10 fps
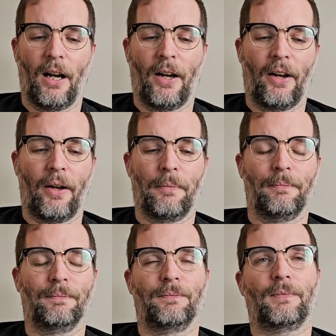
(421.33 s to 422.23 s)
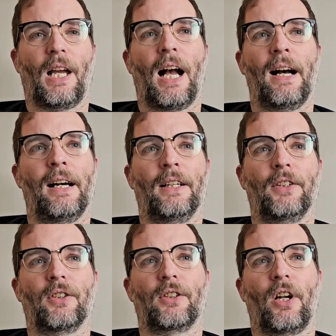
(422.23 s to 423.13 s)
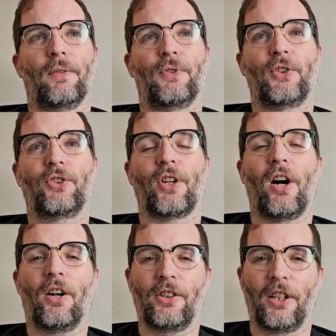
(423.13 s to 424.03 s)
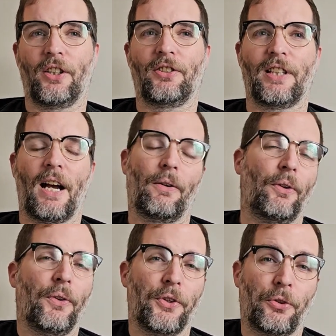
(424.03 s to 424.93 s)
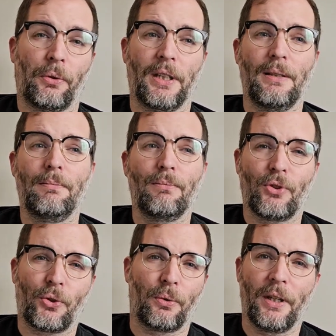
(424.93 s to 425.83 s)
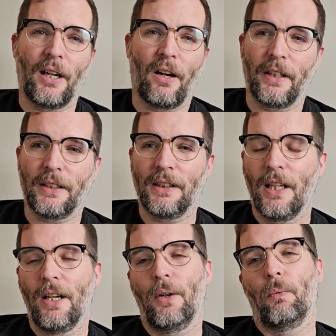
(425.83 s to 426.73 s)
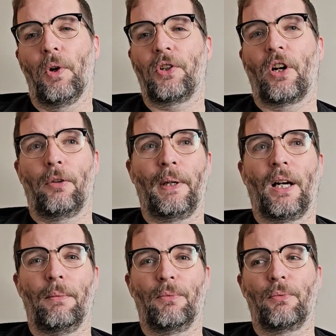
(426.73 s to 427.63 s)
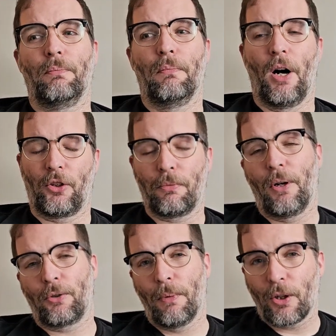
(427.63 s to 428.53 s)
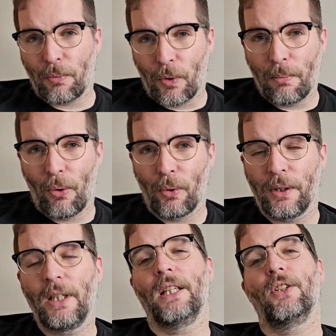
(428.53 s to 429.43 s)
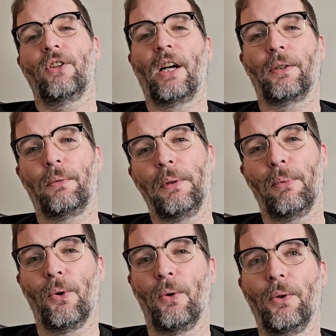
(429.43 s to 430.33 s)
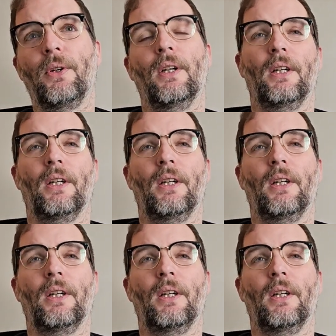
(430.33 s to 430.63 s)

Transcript: um, and kind of starting us down on the dream storyline, which kind of becomes much, much, much more important in The Dragon Reborn.